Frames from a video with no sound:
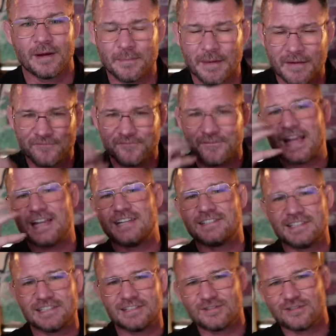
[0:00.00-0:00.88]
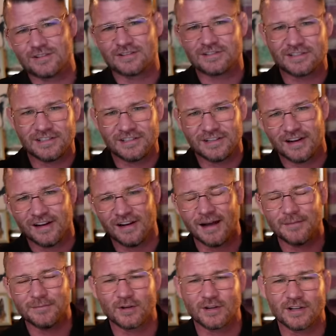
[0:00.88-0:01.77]
my face is just, you know,
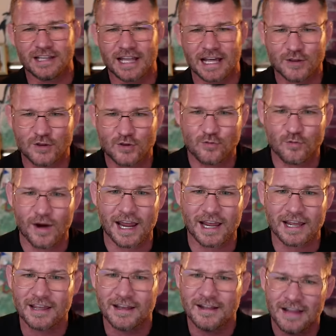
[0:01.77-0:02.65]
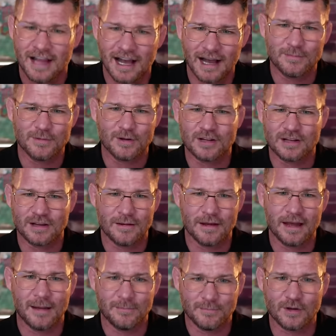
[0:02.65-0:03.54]
I'm looking like Shrek. I'm looking,
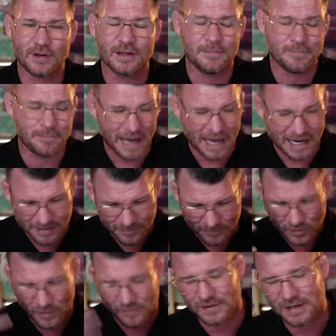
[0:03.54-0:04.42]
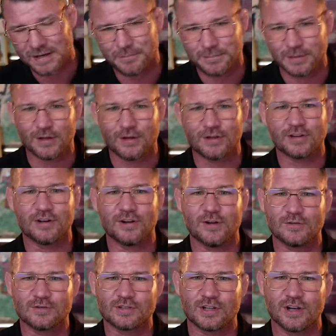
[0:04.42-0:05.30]
I'm looking bad. I'm covered in blood and
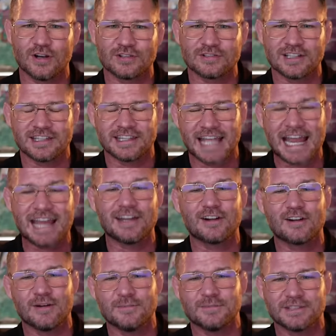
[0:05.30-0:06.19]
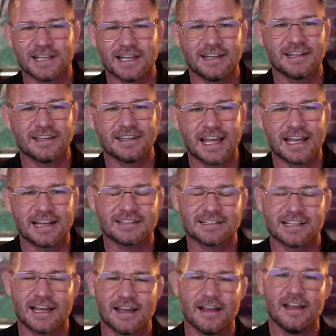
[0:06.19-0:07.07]
all sorts. And Dana comes in and Dana's
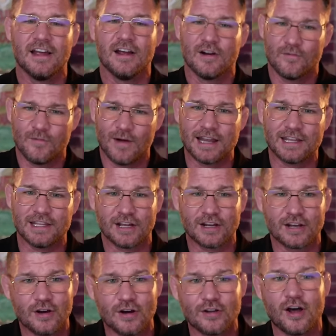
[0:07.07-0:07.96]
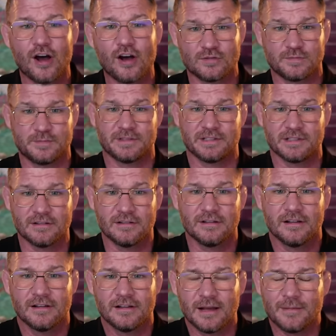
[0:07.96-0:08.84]
like, right, you got to go to the hospital.
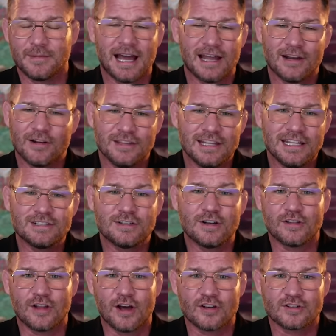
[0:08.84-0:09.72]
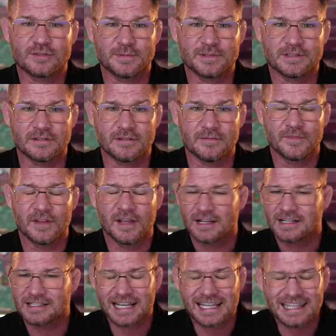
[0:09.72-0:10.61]
I'm like, I don't need to go to the hospital.
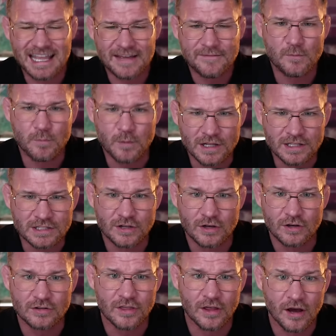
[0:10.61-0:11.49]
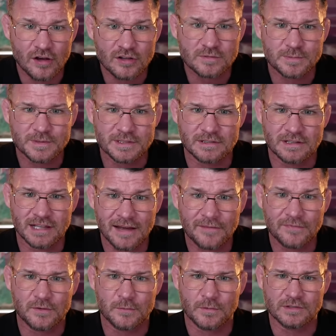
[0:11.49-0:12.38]
Because I never wanted to go to the hospital
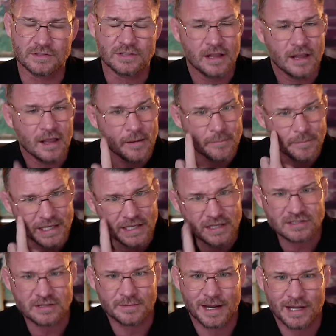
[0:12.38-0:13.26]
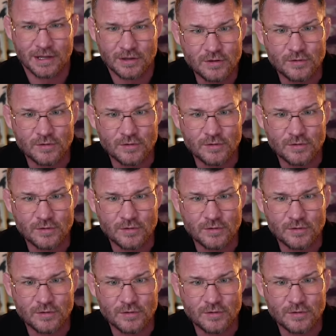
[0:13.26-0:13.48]
afterwards because of my other